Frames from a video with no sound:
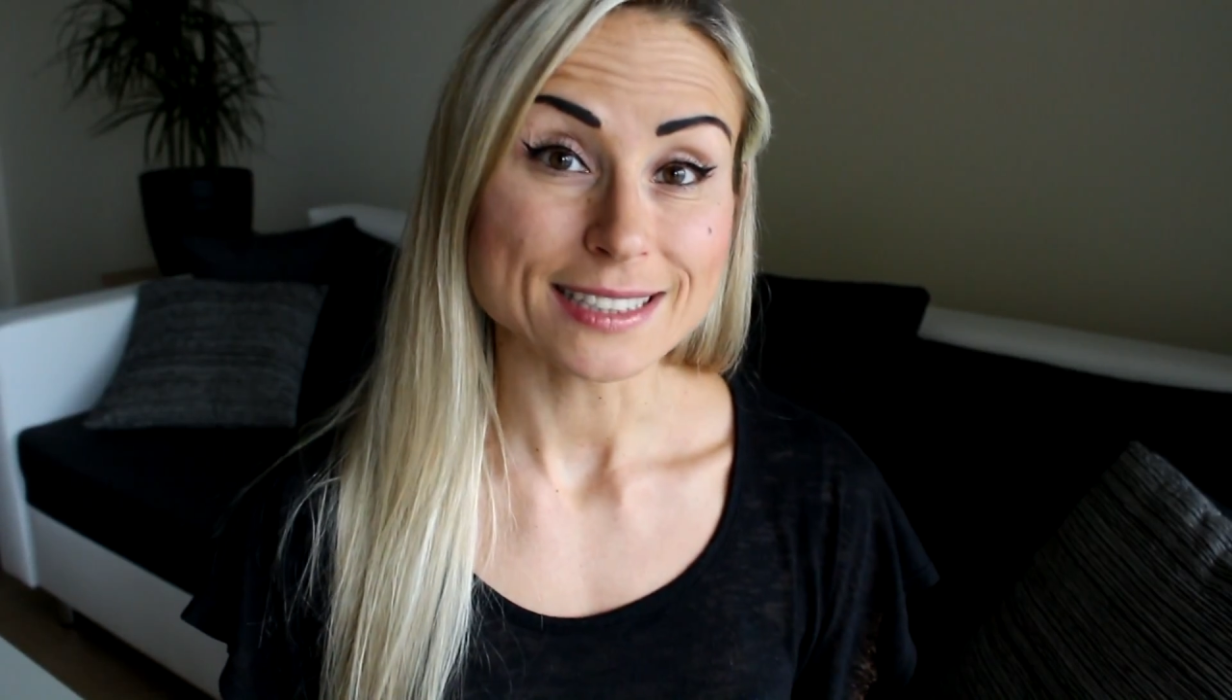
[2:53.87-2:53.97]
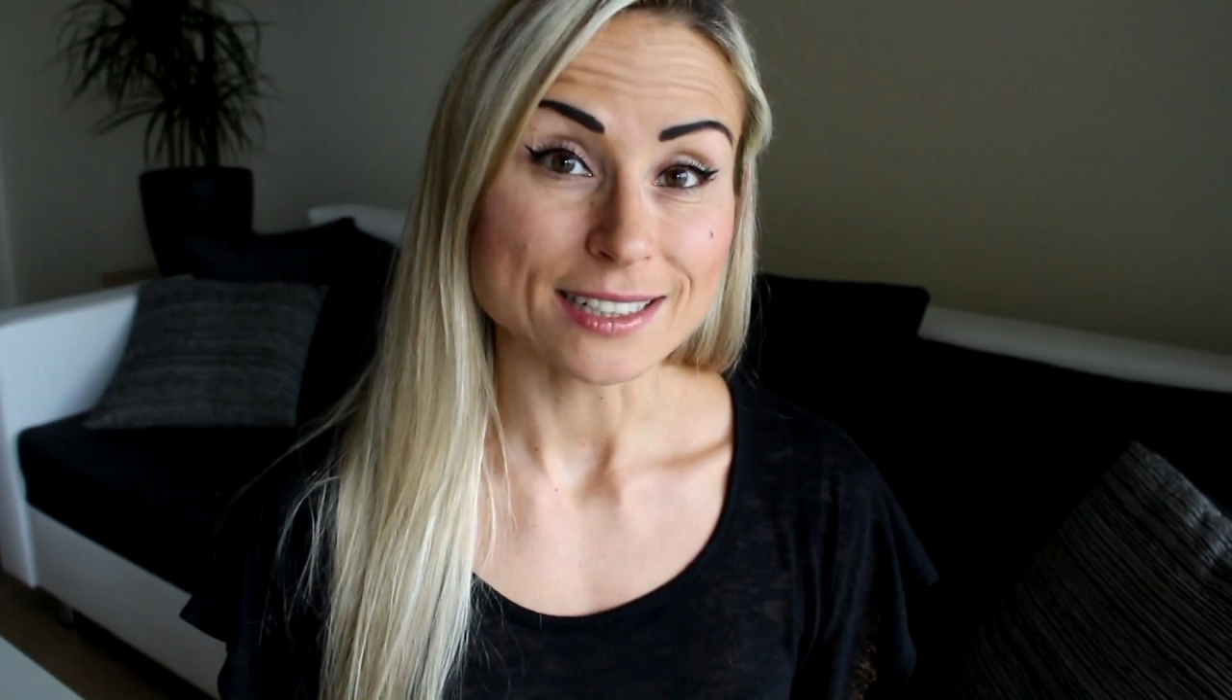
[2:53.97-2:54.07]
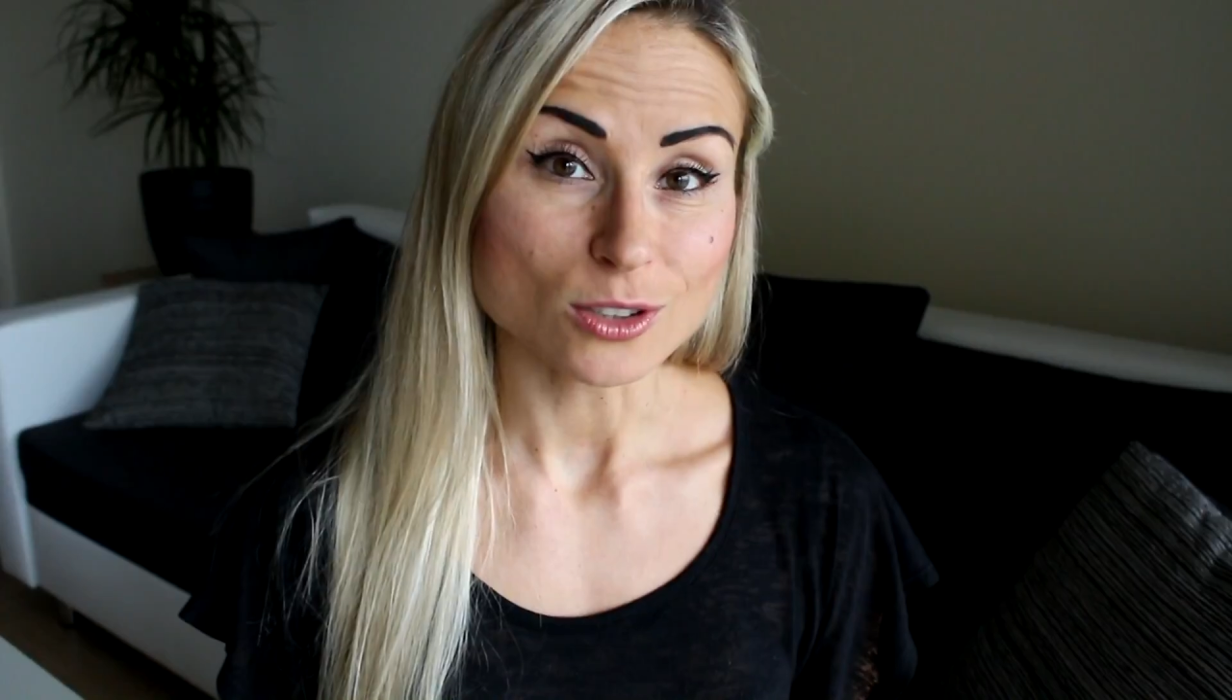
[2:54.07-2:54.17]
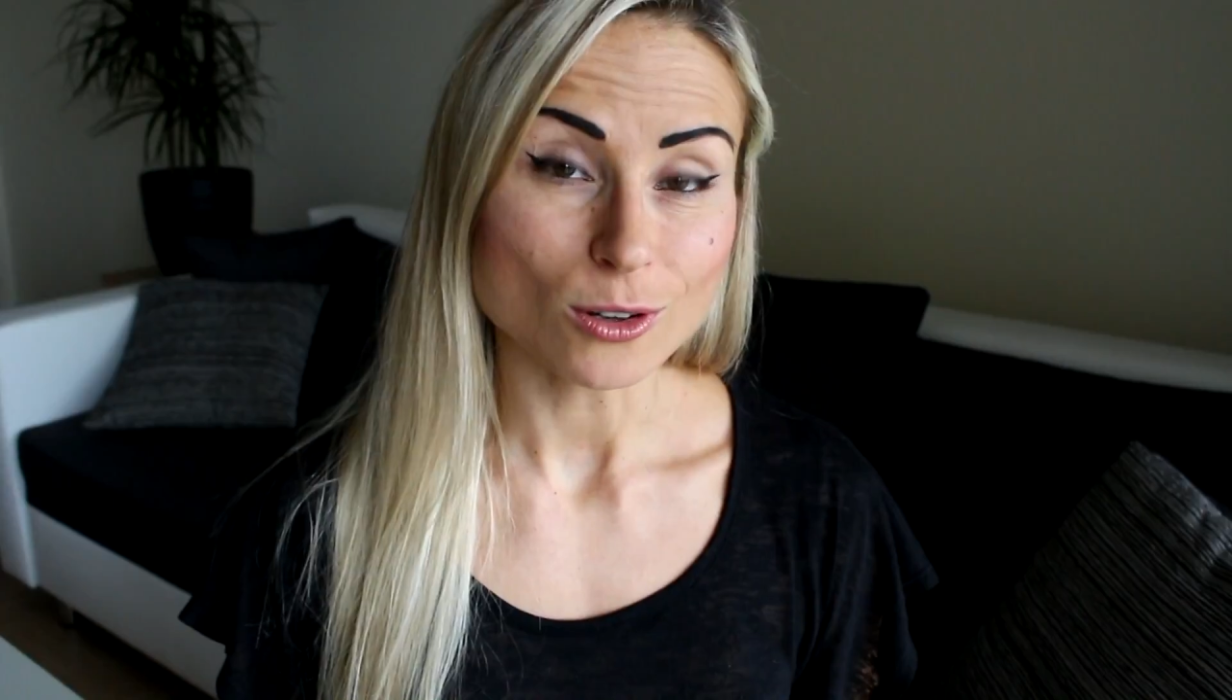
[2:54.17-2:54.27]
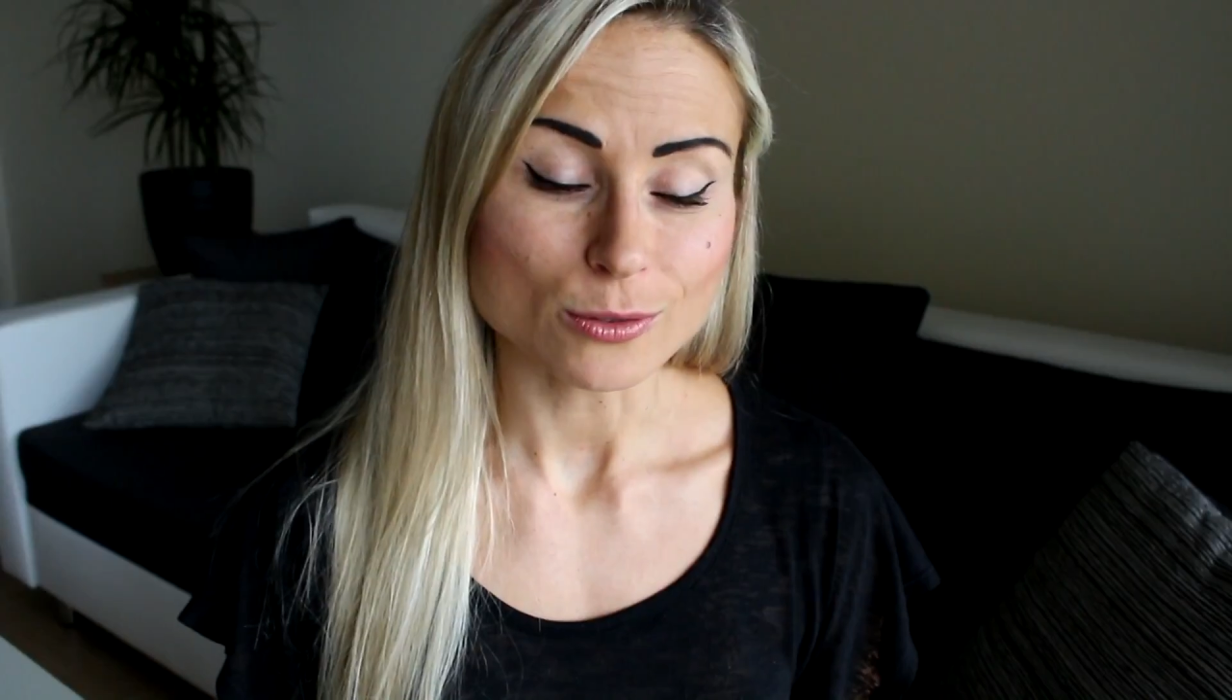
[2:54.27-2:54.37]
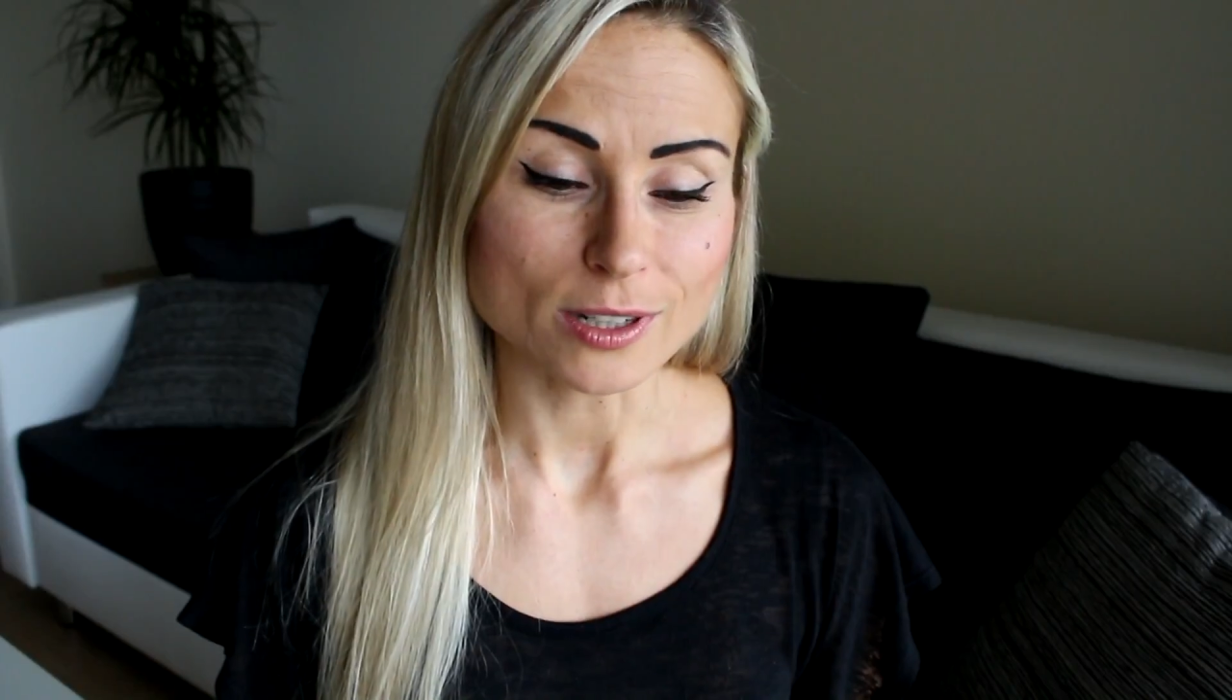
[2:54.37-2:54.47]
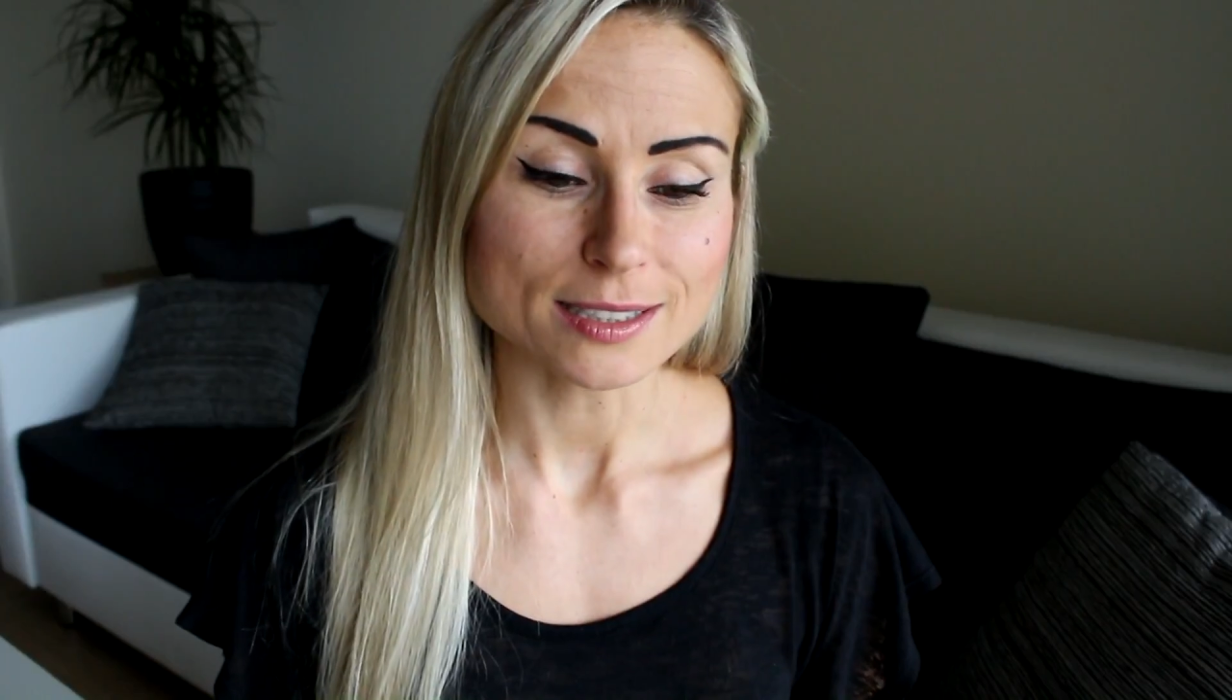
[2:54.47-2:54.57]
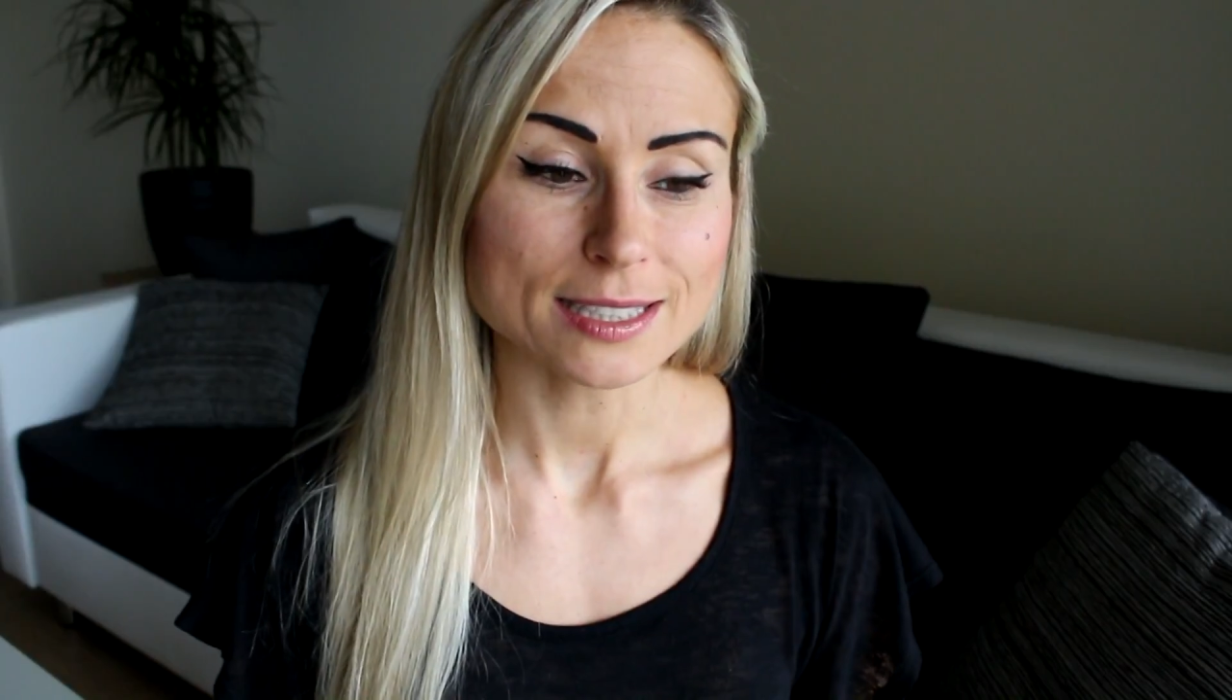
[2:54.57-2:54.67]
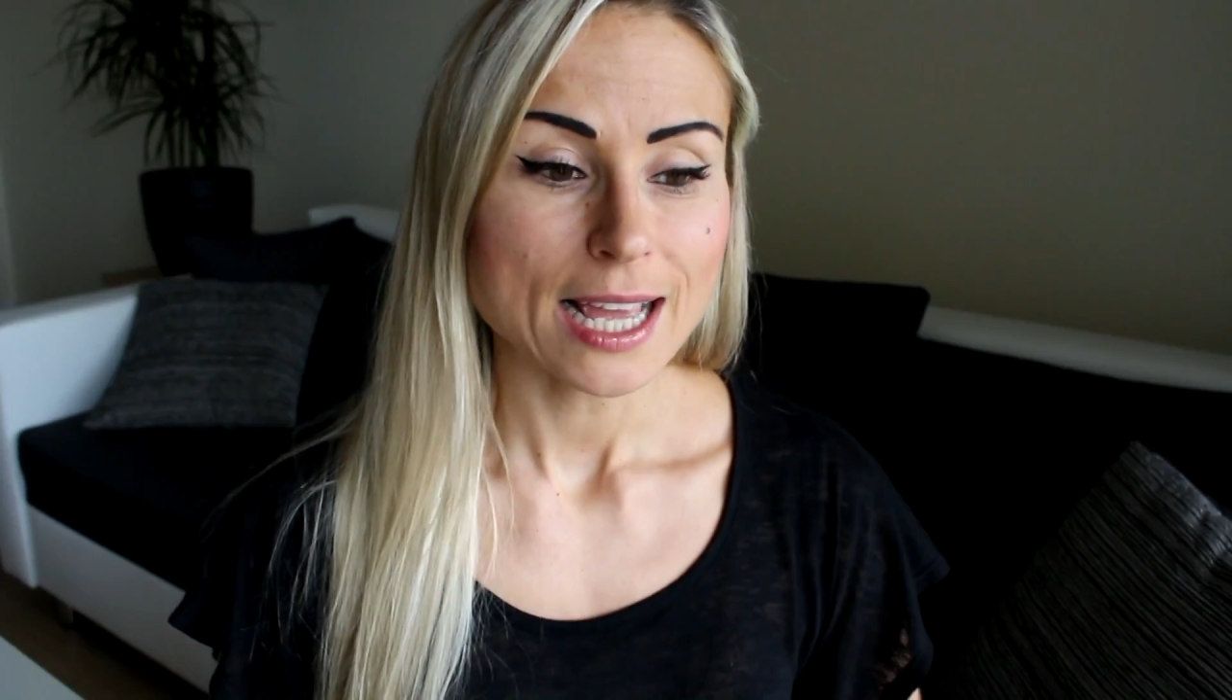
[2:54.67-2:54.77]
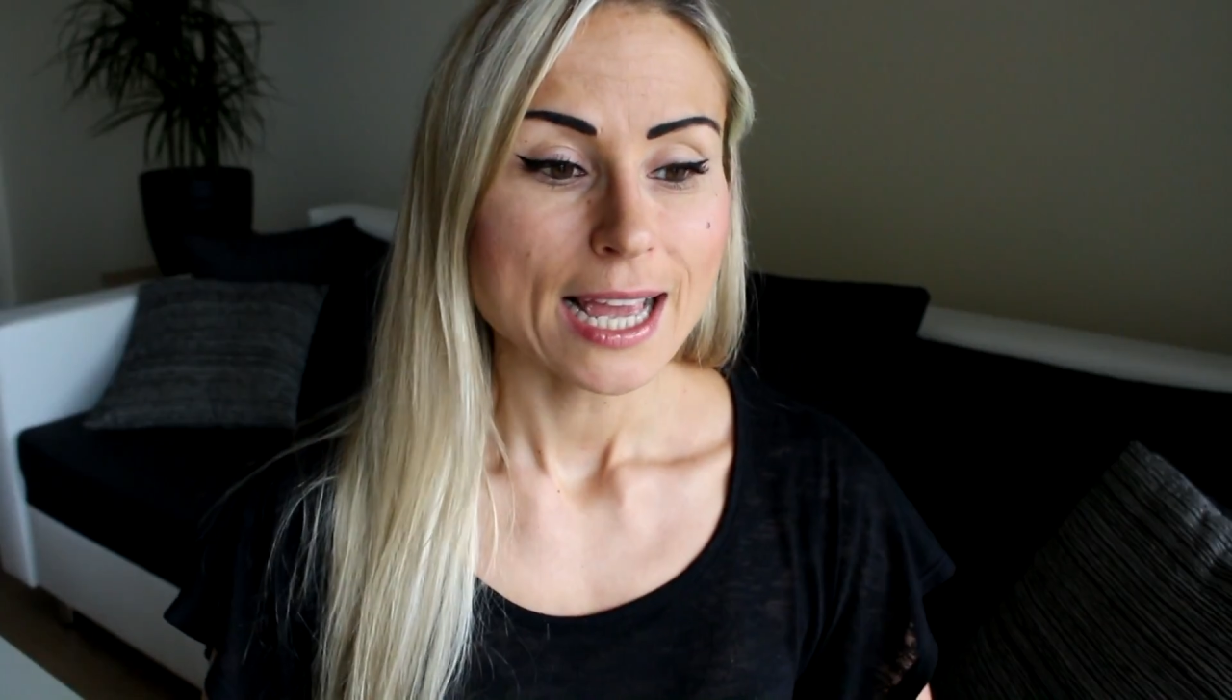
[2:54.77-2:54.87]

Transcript: intolerance.